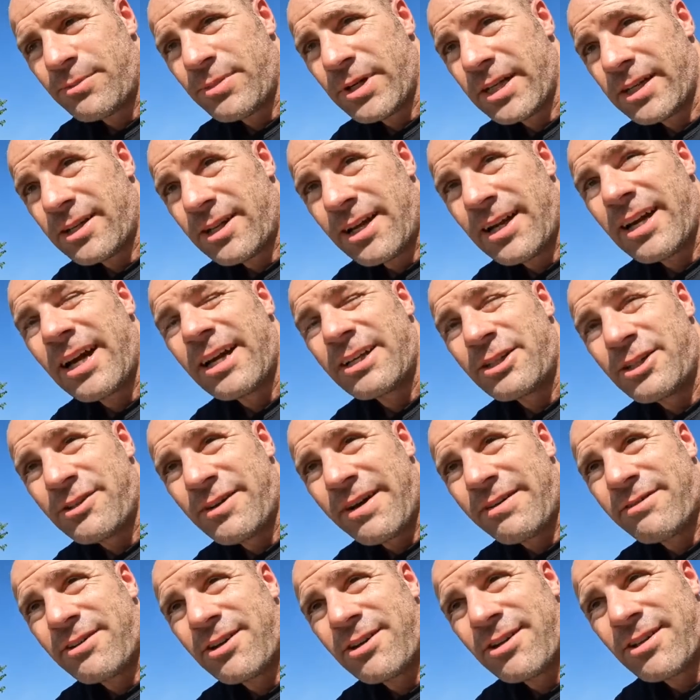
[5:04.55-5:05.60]
bike guy. I do
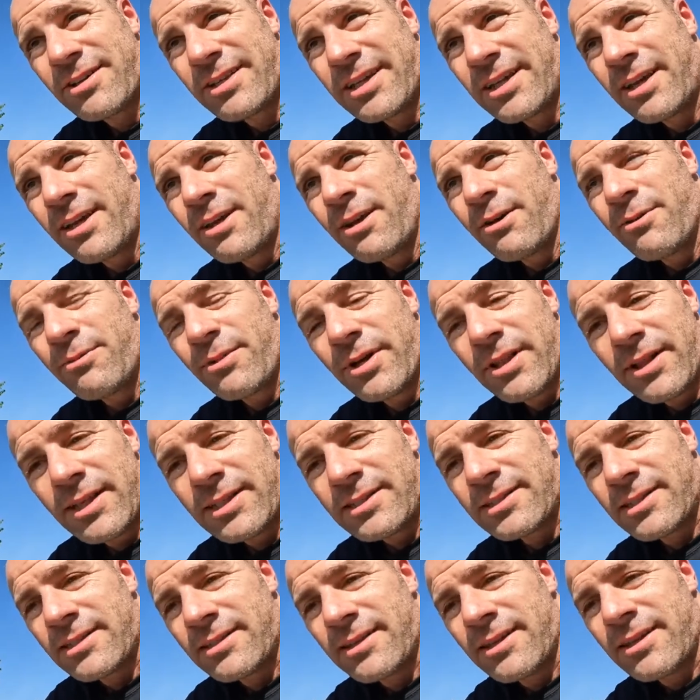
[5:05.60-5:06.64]
have a Harley, but
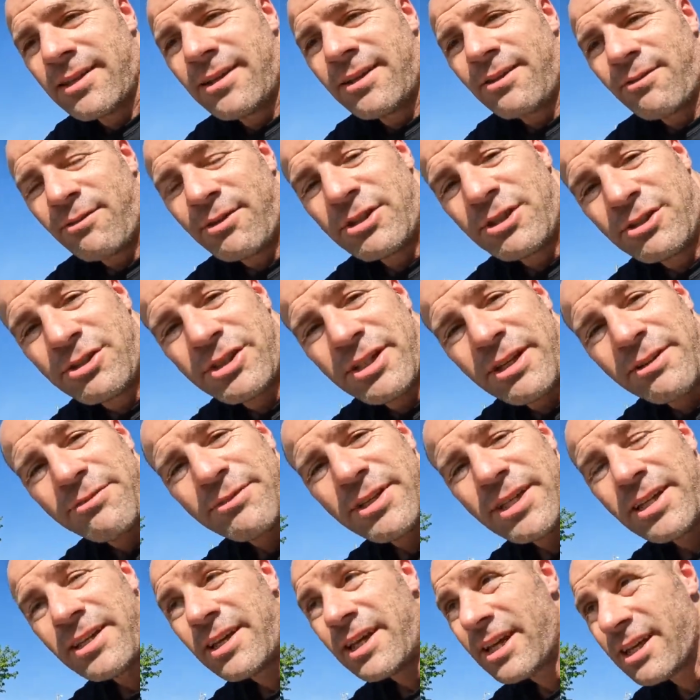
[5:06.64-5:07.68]
listen, when you shift
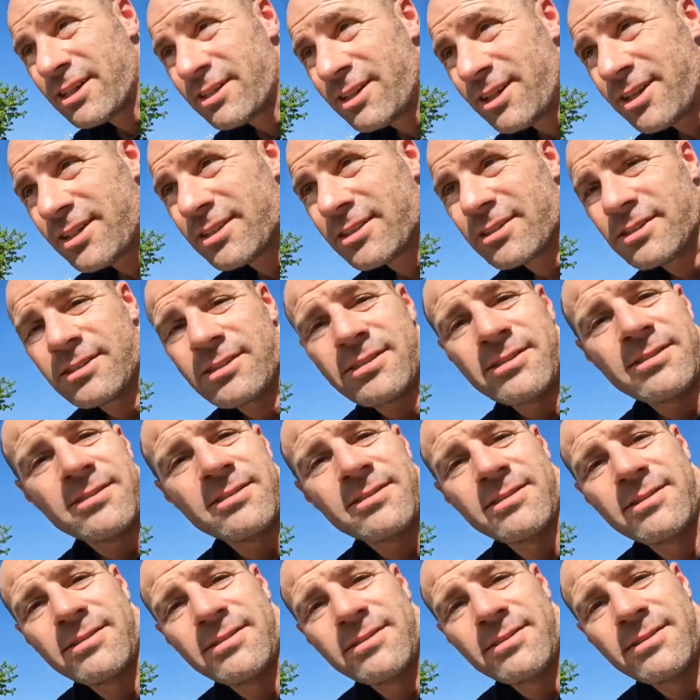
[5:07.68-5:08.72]
it, it clunks.
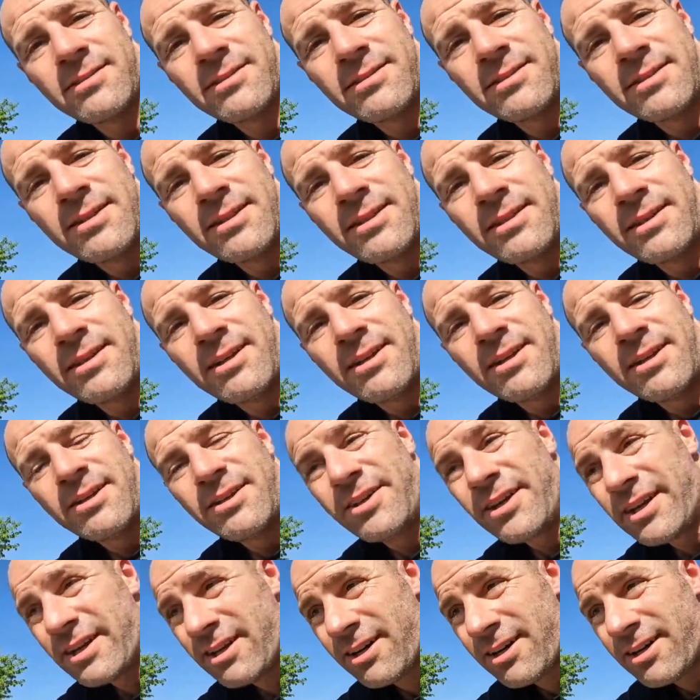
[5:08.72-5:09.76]

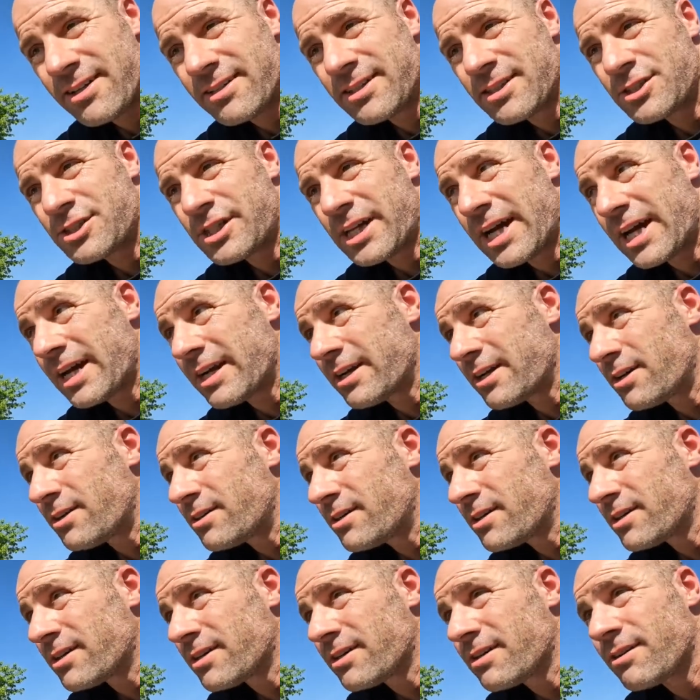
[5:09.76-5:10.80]
You get a Honda Shadow
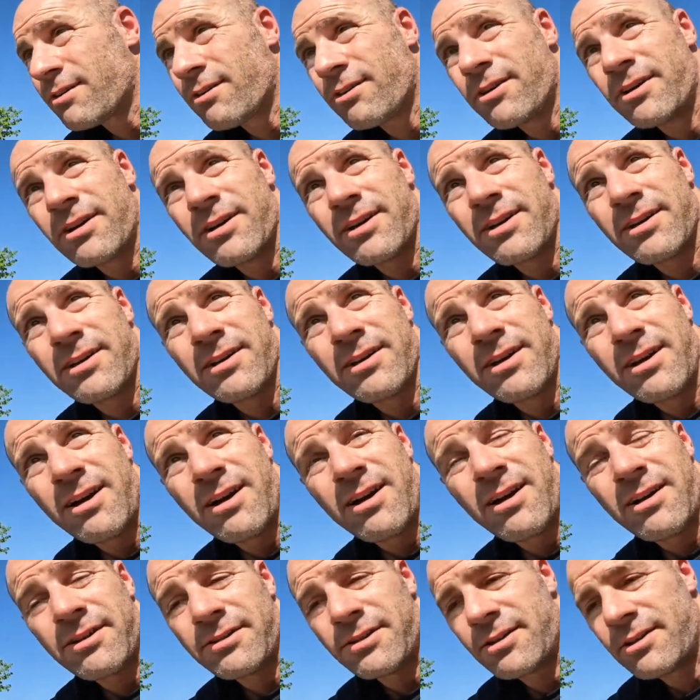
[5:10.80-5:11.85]
or a
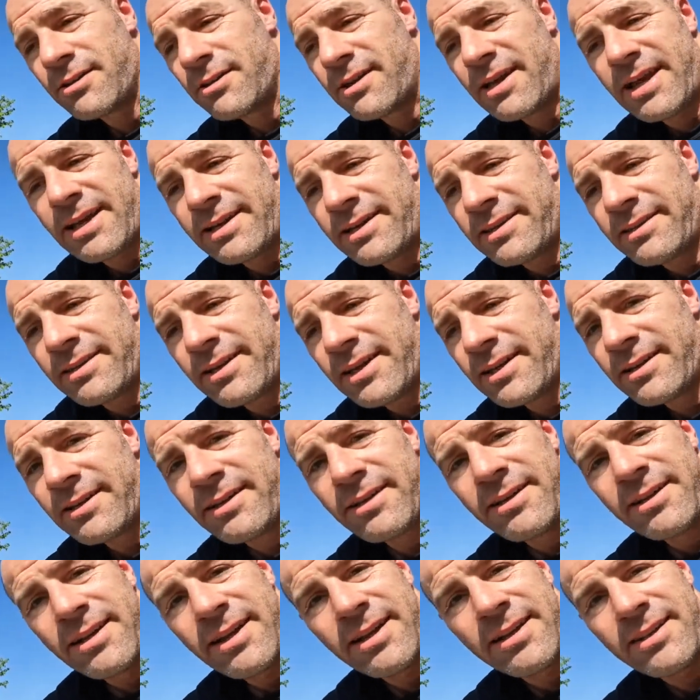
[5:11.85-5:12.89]
Honda anything,
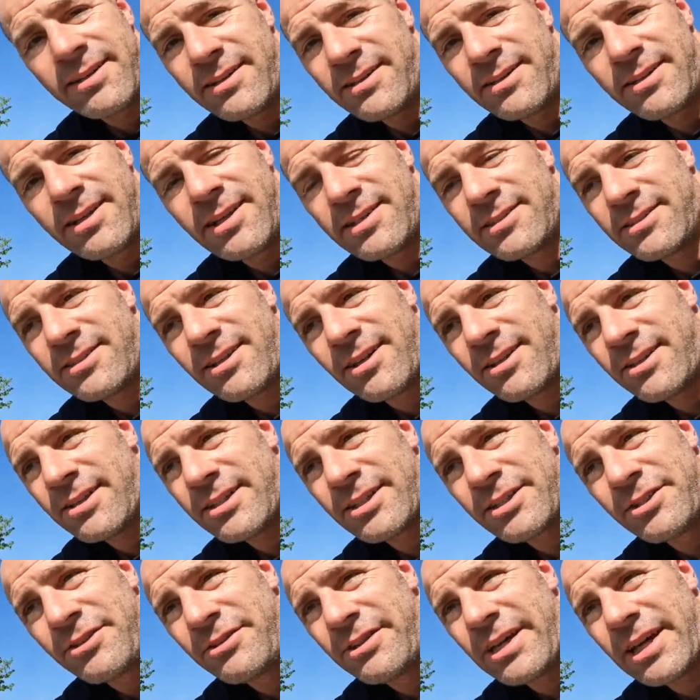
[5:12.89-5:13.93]
and it's not
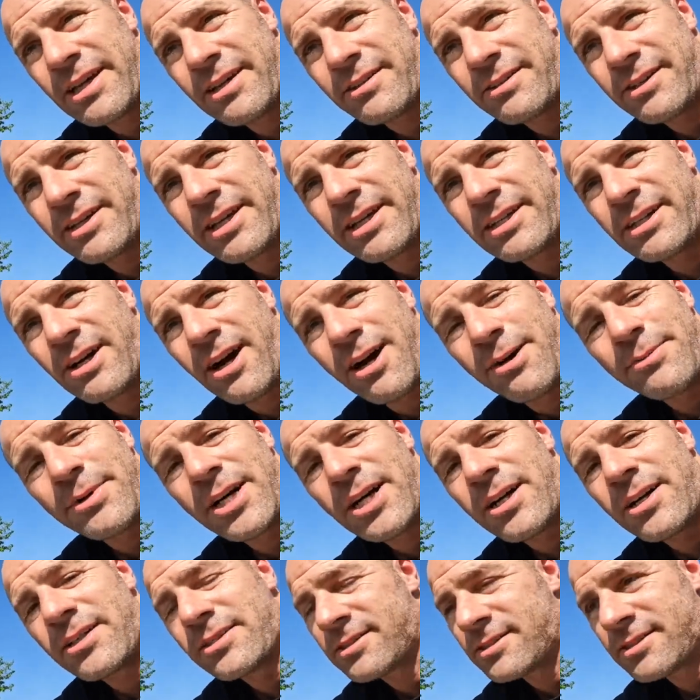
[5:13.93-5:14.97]
going to do that. You get a
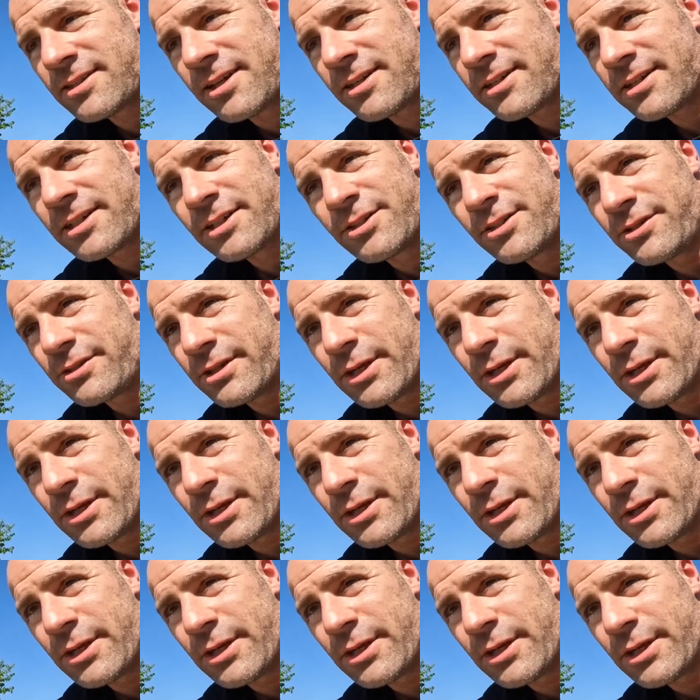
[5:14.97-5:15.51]
Yamaha, it's not going to do